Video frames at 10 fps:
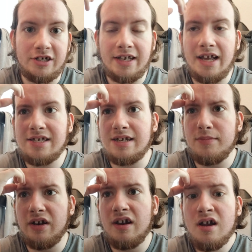against him
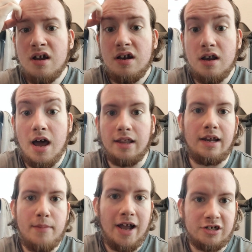and not let
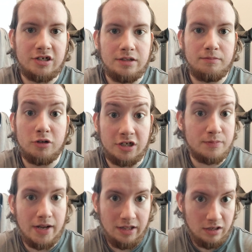him actually
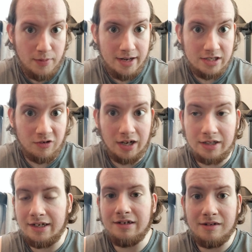participate in the debates
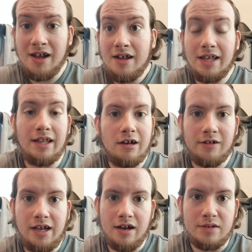correctly. And they
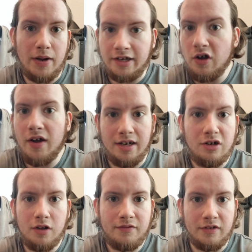literally cut his mic. Go ahead,
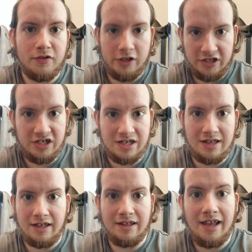go look for the footage. It's the
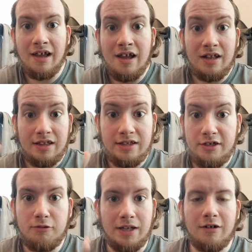thing.
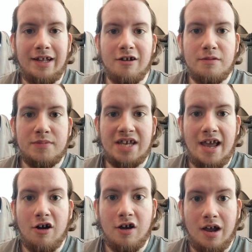You can literally hear them
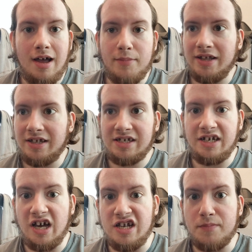say on a hot mic, they say,
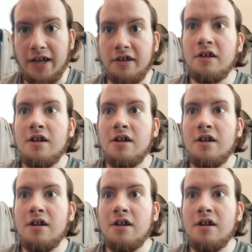cut his mic.